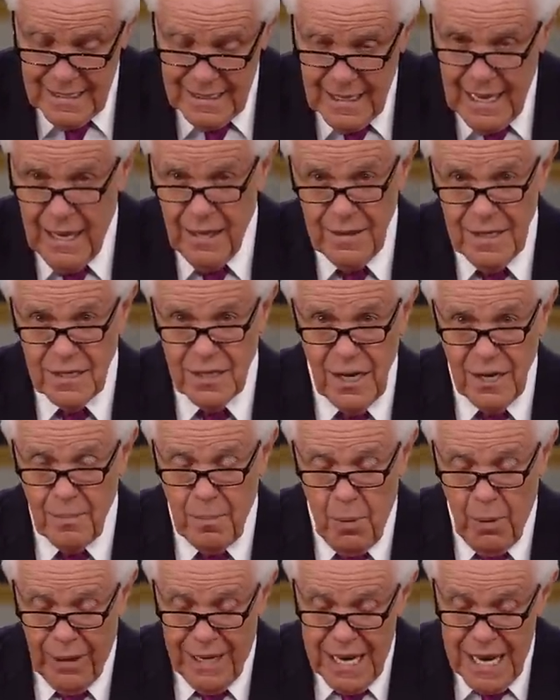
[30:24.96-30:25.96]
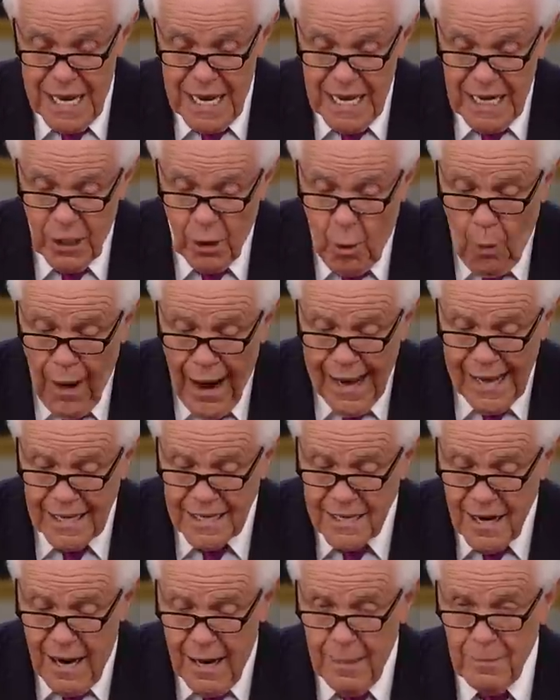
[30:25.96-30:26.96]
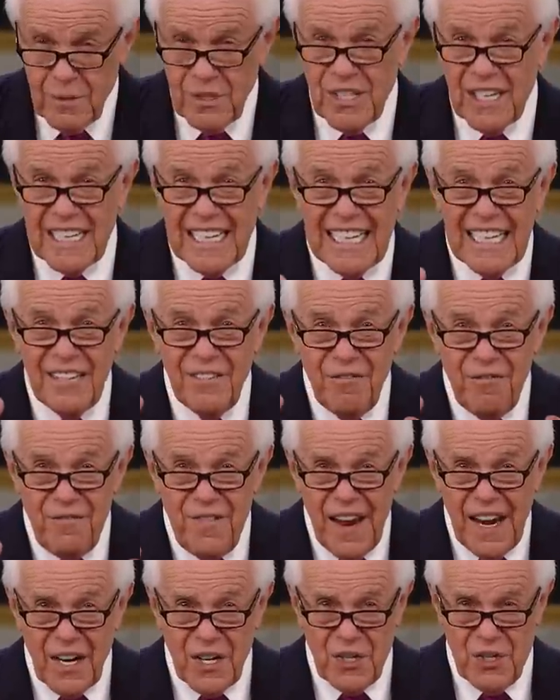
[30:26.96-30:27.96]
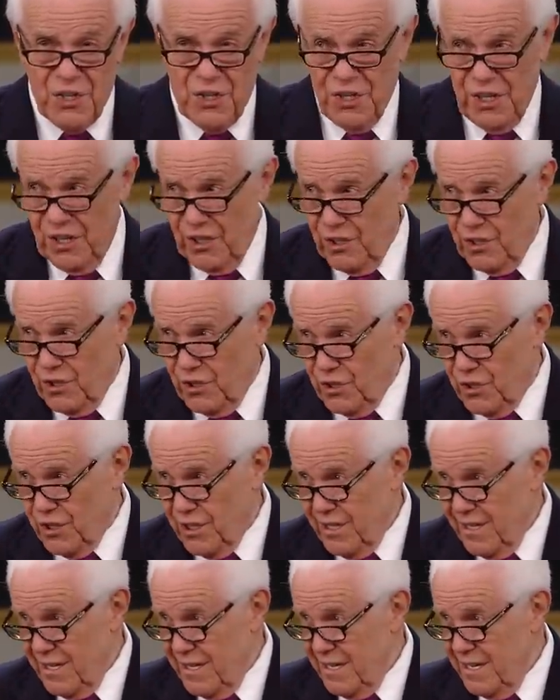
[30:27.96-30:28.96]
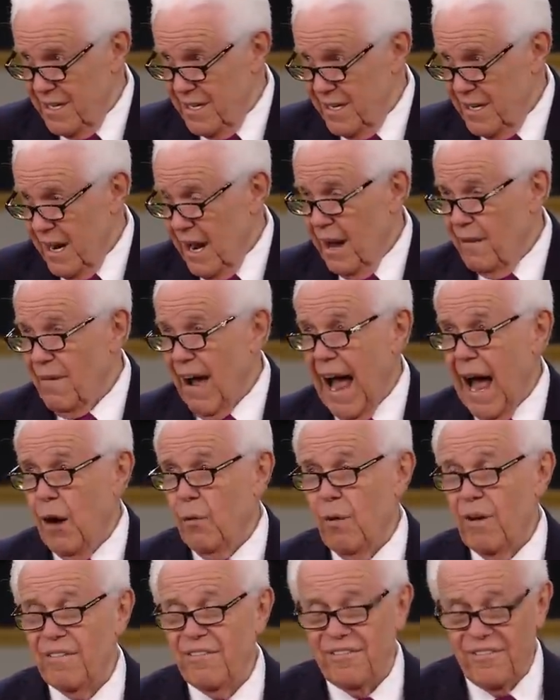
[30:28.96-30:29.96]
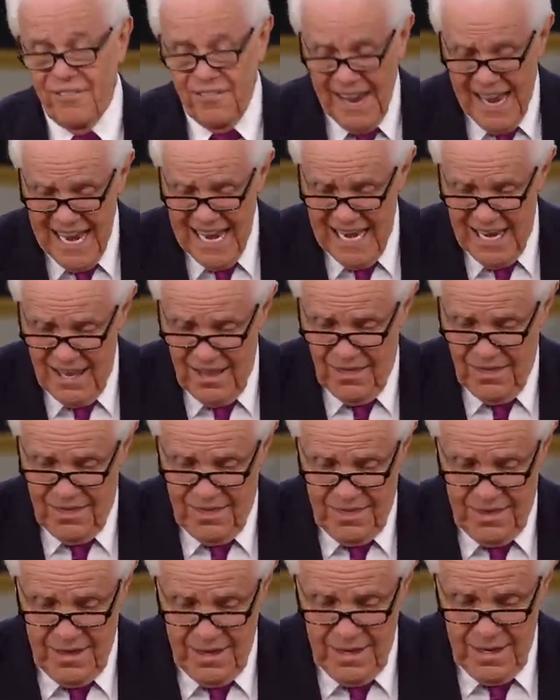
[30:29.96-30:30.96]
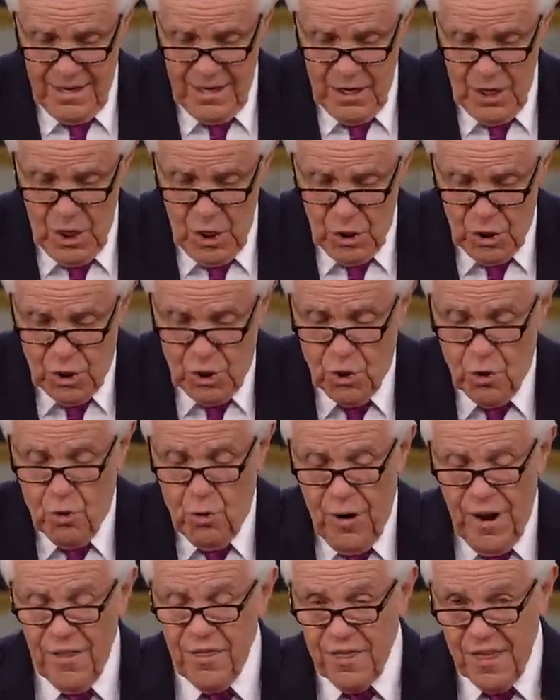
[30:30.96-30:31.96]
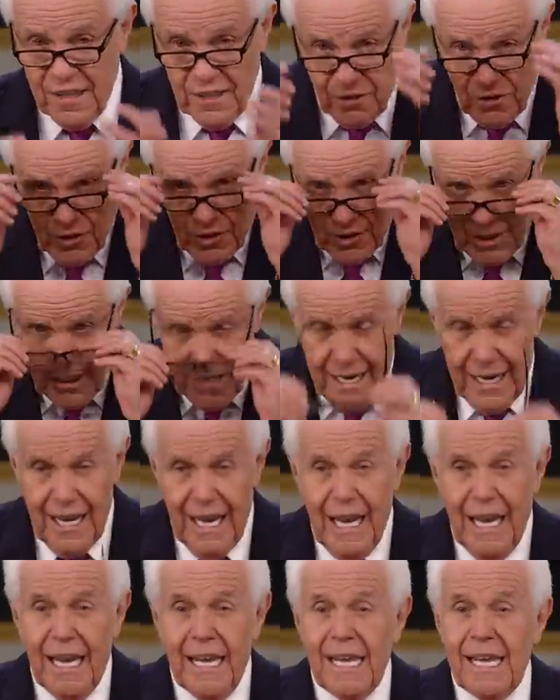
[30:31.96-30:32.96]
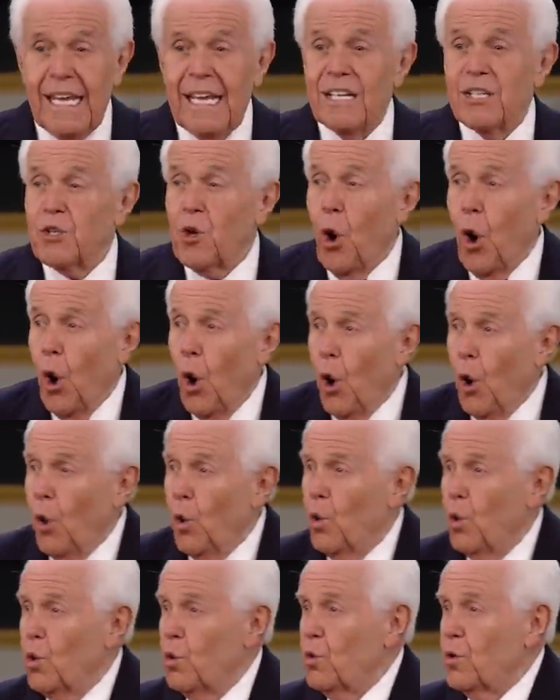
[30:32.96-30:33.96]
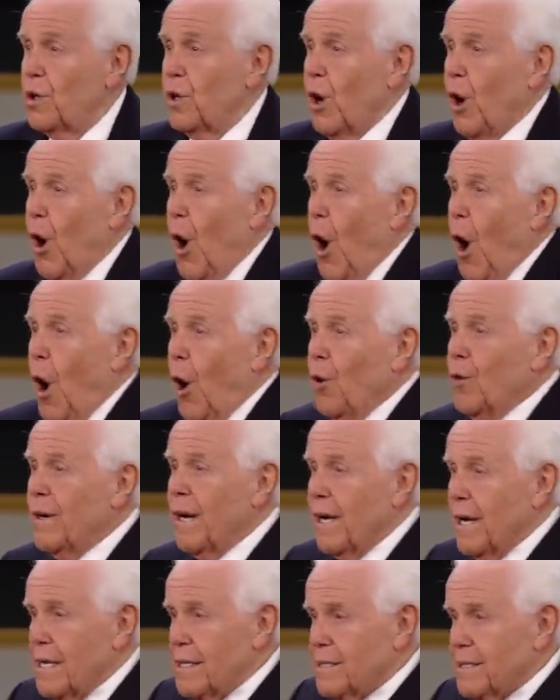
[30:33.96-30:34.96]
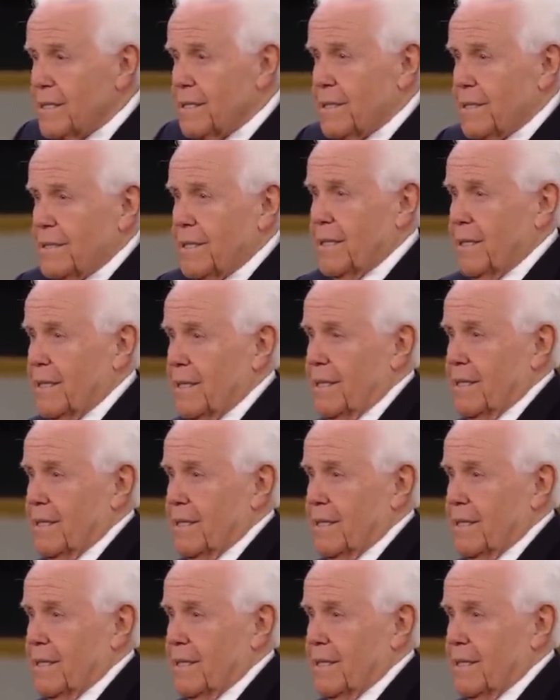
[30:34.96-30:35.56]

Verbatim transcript: Now, this other point. In quiet times, the convictions of our faith strengthens its hold on us.